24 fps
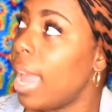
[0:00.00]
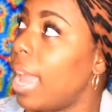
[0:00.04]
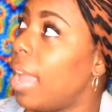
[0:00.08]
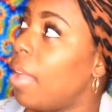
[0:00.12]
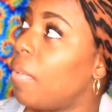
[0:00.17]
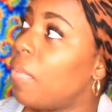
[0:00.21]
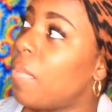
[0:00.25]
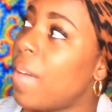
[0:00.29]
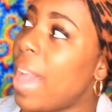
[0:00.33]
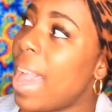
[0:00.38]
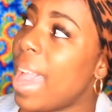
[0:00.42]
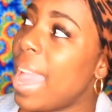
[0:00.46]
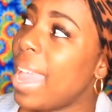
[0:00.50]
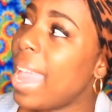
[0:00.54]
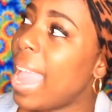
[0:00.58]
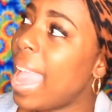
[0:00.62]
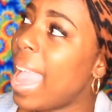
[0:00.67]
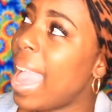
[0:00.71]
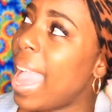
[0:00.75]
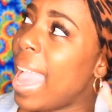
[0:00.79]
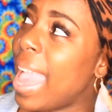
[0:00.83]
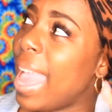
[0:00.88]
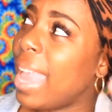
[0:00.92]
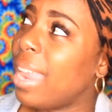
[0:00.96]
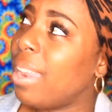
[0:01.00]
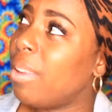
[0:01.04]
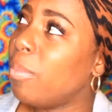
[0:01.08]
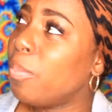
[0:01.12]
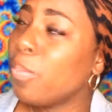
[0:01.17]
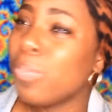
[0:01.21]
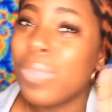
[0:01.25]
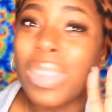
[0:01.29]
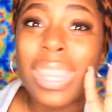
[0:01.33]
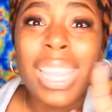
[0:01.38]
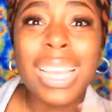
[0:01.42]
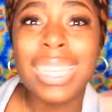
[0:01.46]
If I had
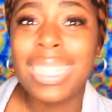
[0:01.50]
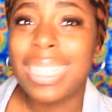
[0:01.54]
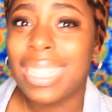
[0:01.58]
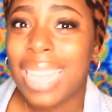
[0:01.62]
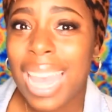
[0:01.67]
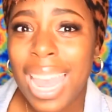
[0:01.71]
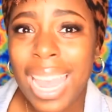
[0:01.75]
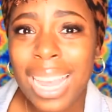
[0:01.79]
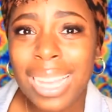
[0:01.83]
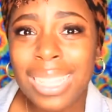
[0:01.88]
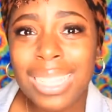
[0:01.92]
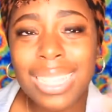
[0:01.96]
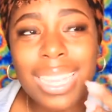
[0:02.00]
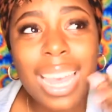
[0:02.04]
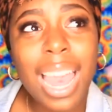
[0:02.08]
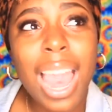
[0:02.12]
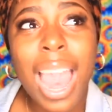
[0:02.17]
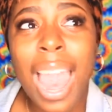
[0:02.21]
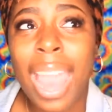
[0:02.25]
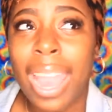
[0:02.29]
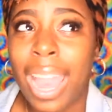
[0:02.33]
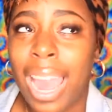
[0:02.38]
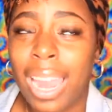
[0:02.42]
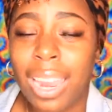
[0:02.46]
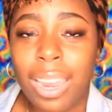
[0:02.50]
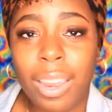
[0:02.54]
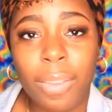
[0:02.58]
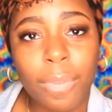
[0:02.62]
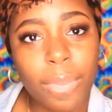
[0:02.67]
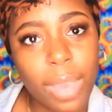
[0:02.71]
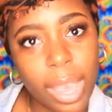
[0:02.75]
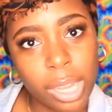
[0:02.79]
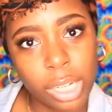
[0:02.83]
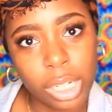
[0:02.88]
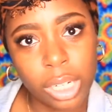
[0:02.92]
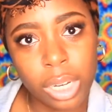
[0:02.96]
sex, I got an
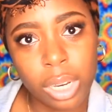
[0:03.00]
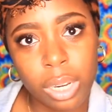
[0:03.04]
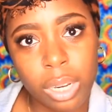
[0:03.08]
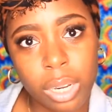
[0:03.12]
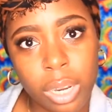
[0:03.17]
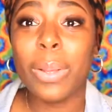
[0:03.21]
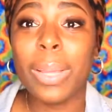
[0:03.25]
infection.